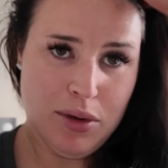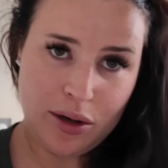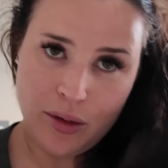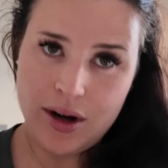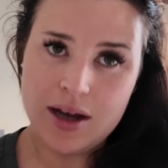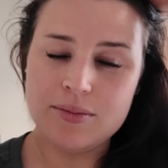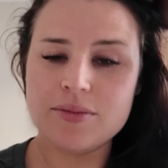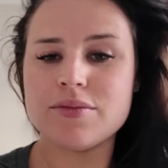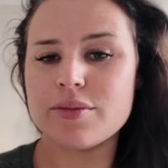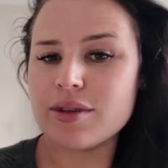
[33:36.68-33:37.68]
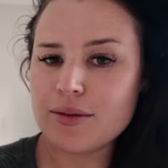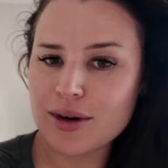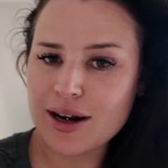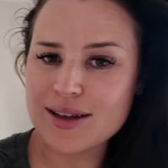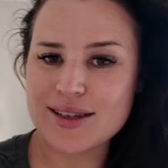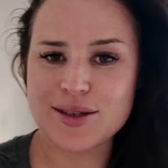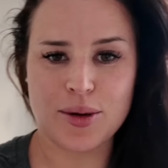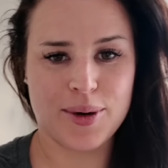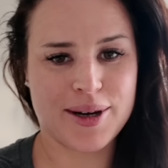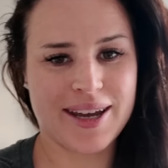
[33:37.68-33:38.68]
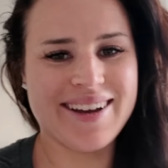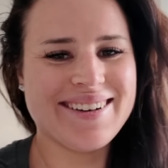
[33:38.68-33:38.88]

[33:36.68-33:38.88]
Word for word: put it all up, then realized it's not working.